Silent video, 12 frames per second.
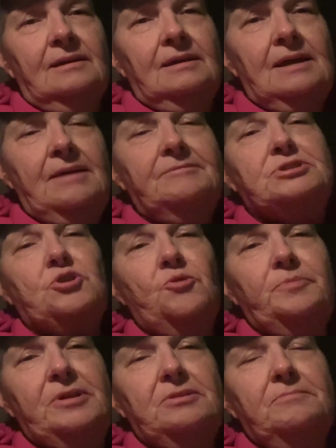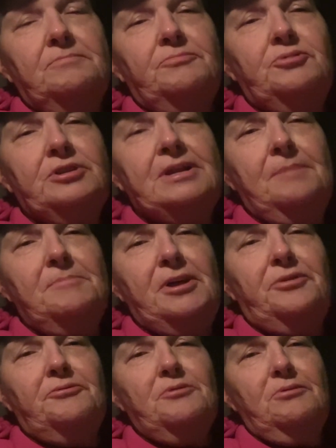I have a scope put down
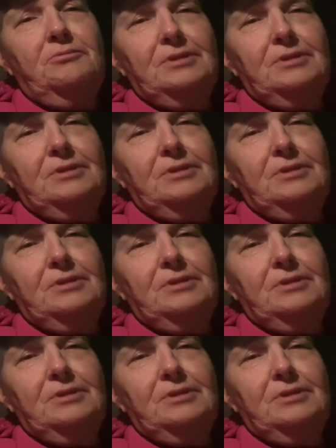my throat